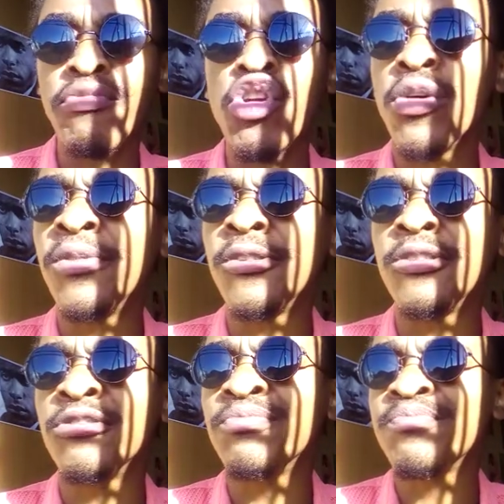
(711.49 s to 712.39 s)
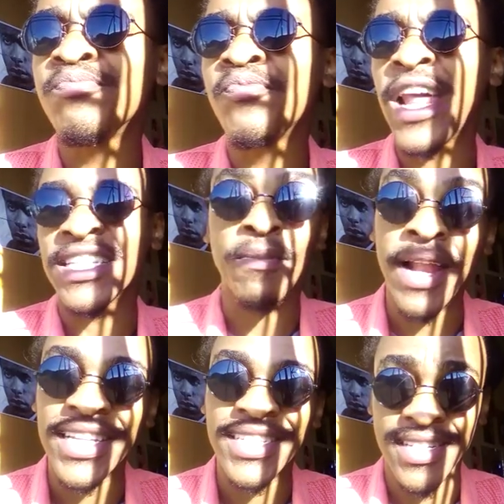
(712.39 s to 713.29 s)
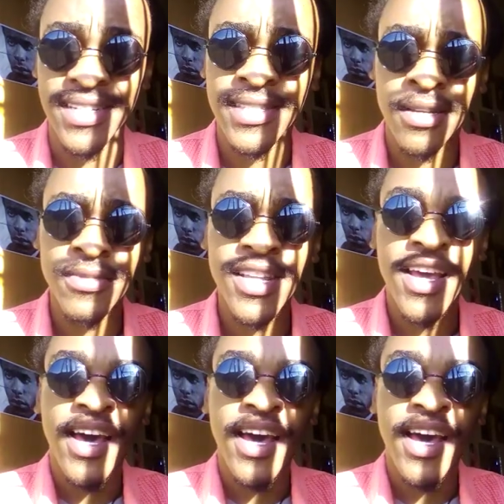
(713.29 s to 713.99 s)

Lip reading: global like supply chain systems